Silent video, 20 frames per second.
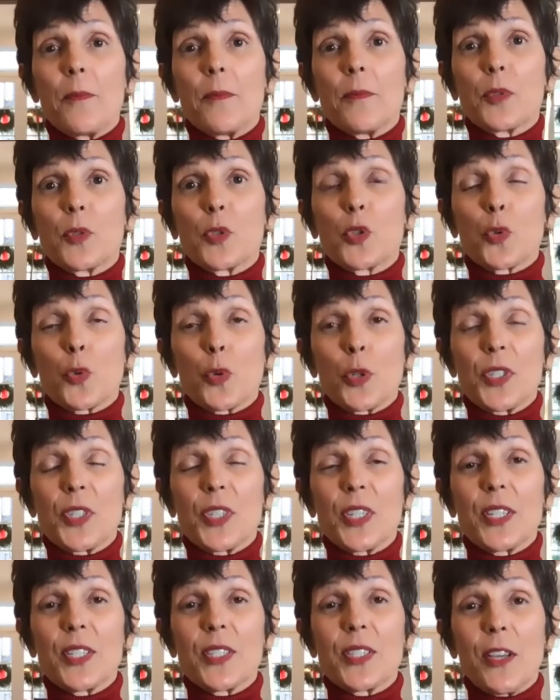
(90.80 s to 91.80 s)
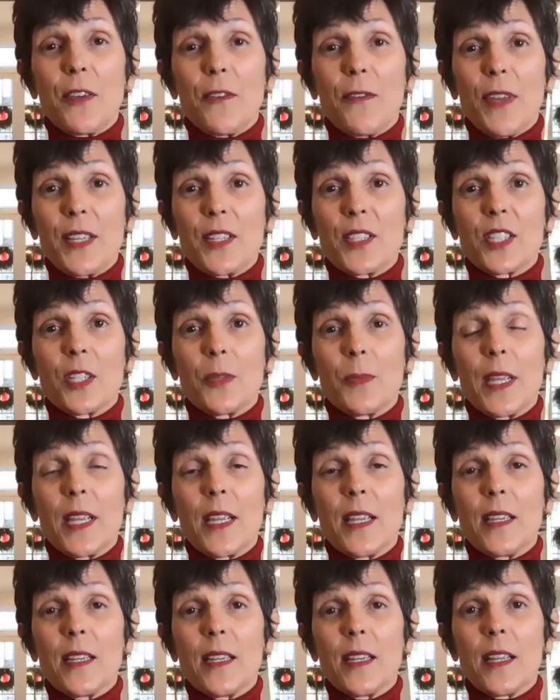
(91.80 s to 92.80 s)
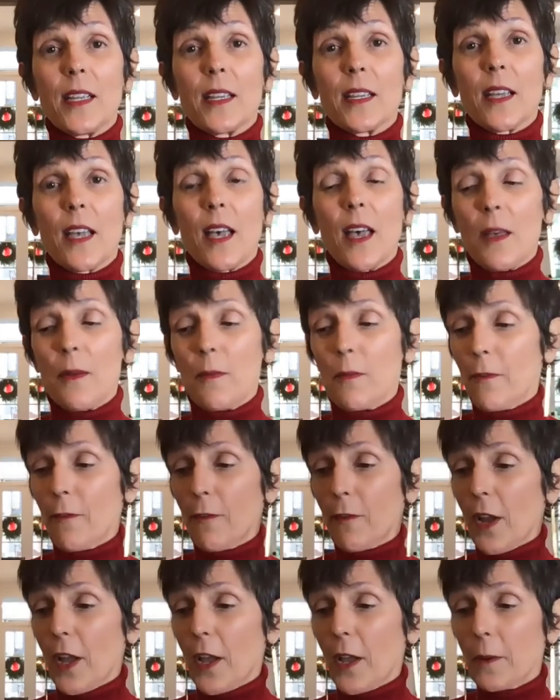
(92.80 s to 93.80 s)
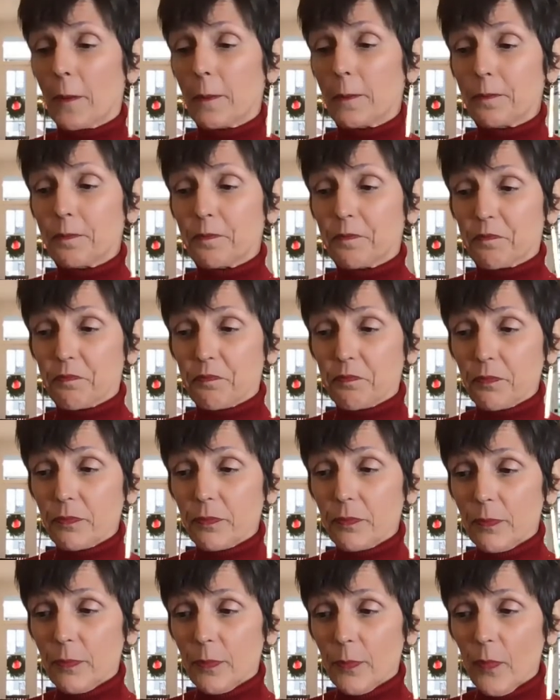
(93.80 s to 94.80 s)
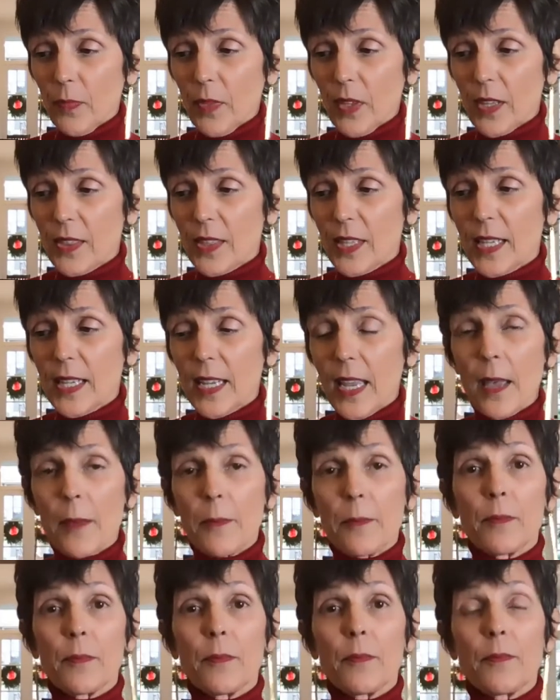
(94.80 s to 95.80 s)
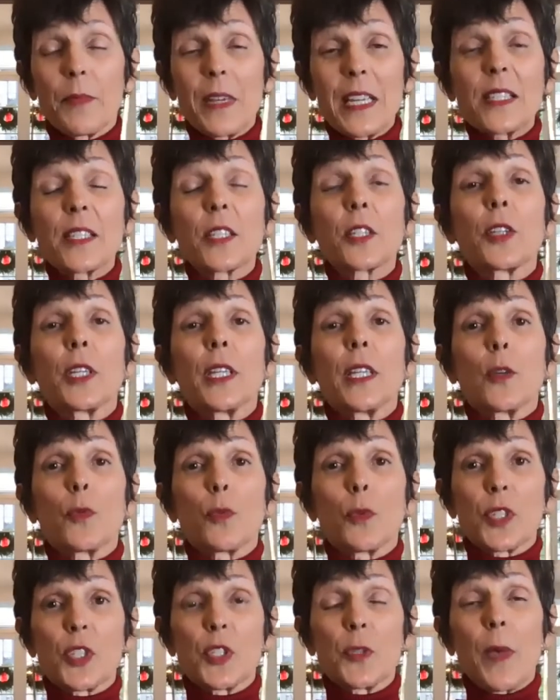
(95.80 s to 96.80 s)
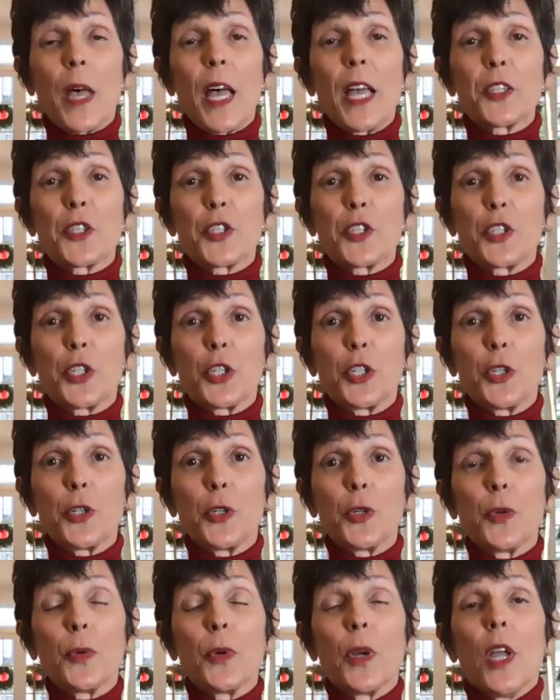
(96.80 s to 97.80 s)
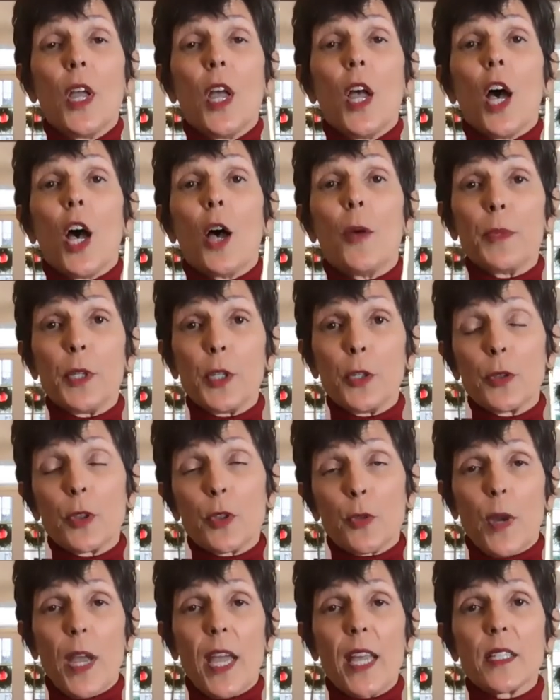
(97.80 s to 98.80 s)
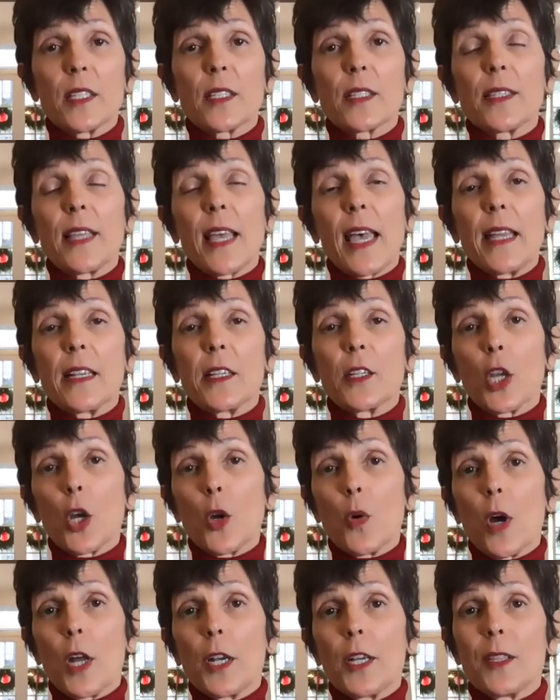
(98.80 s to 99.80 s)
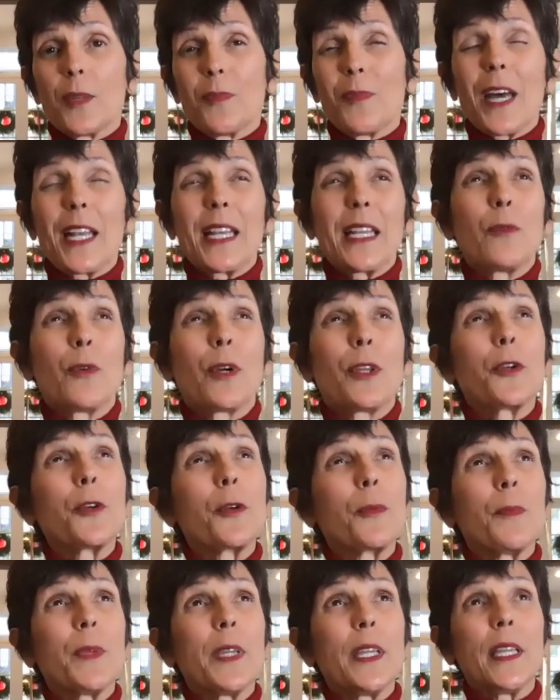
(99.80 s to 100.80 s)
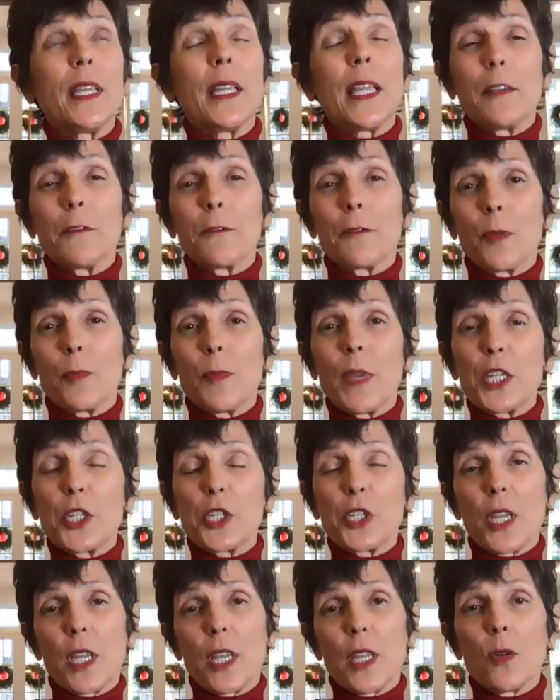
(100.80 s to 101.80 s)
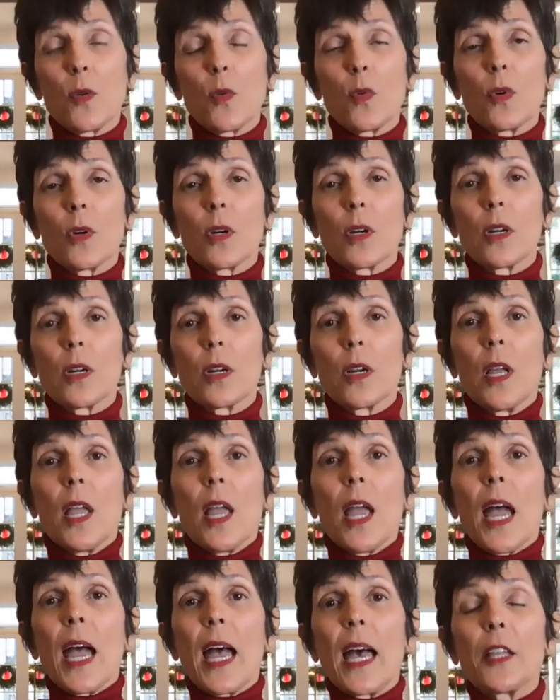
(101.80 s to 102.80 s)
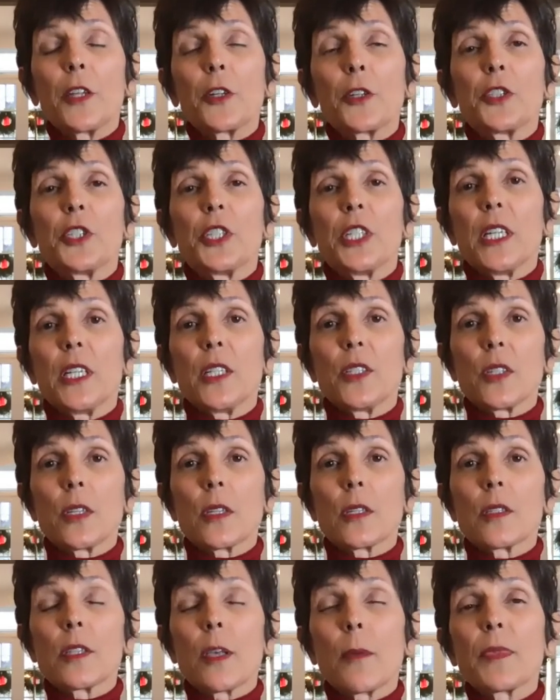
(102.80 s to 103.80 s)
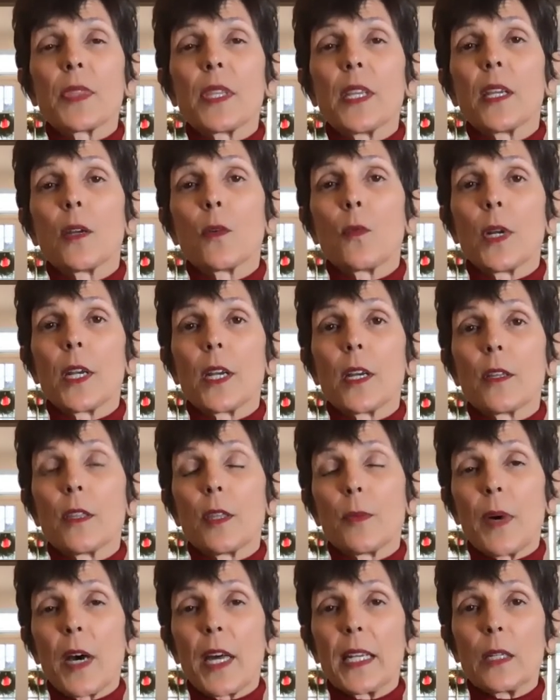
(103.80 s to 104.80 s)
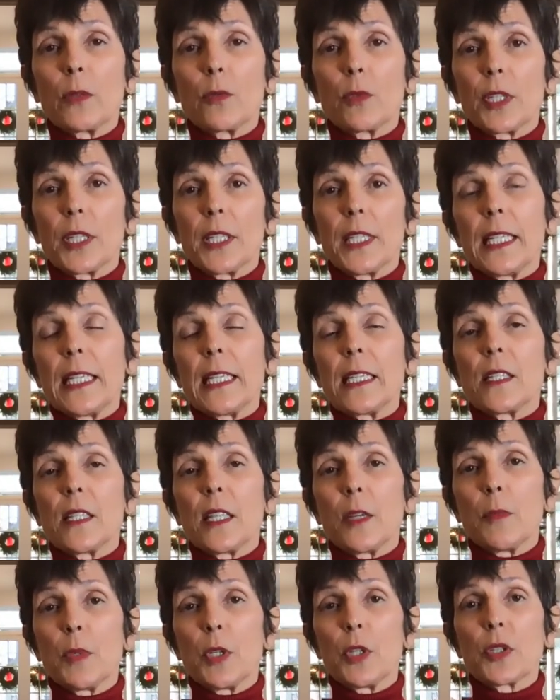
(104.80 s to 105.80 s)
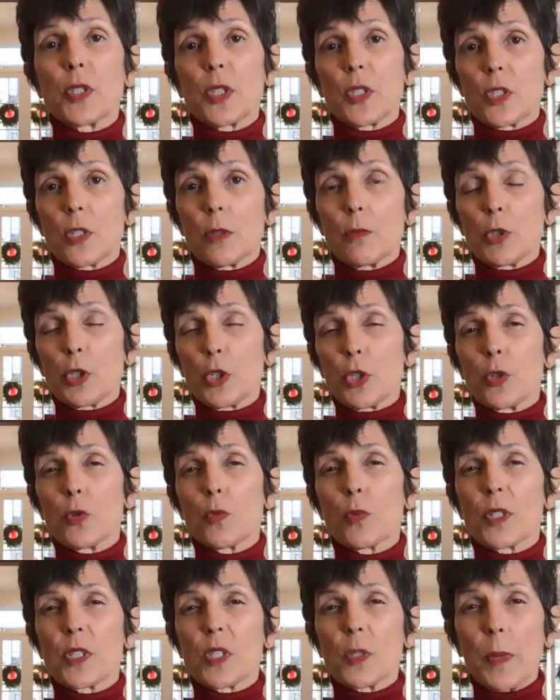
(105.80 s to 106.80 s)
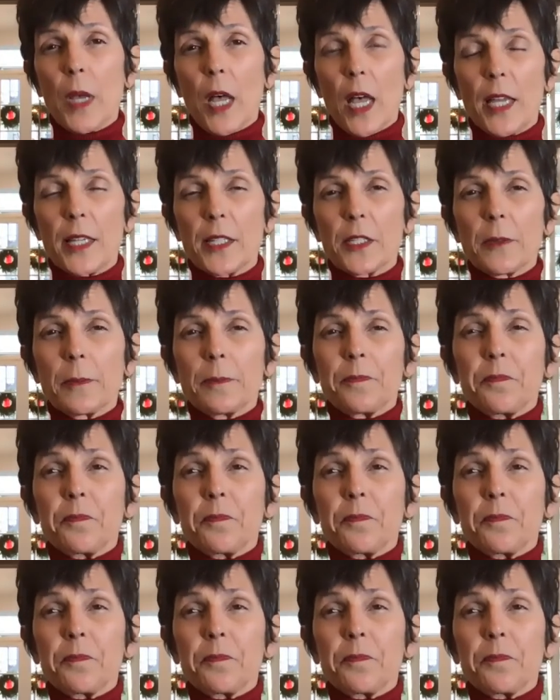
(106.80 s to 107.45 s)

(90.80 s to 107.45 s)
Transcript: sources of histamine come from the basically the response to immune threats that go on in the body, whether it be inflammation or allergies, something where the body really needs the immune system to respond.